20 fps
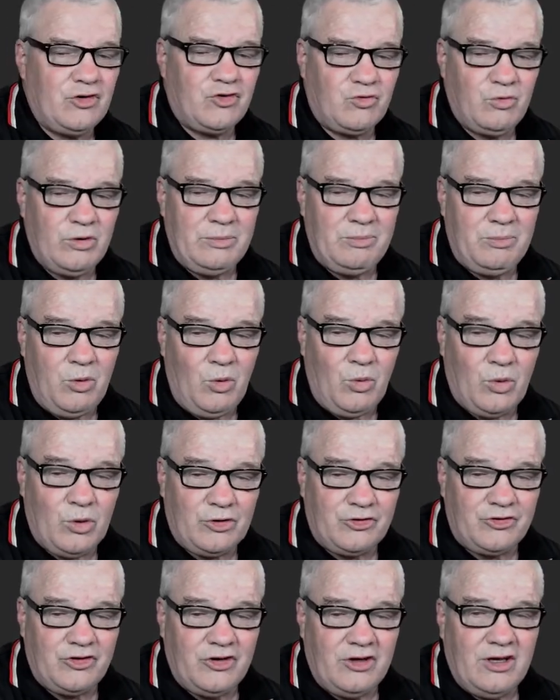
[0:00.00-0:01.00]

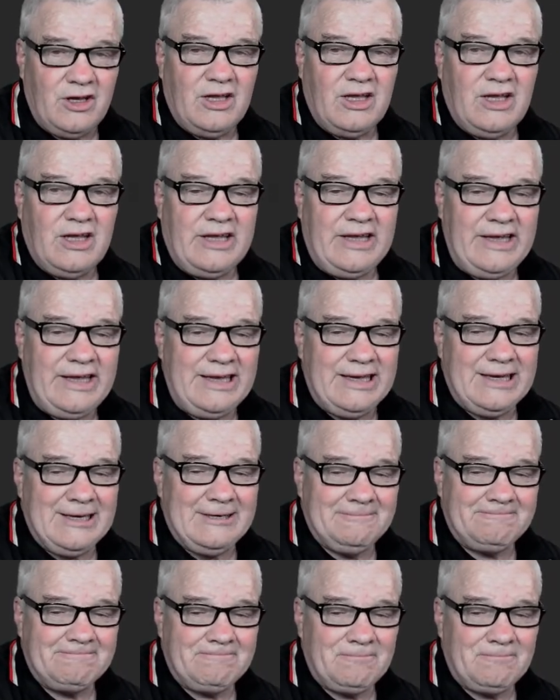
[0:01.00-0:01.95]
report here,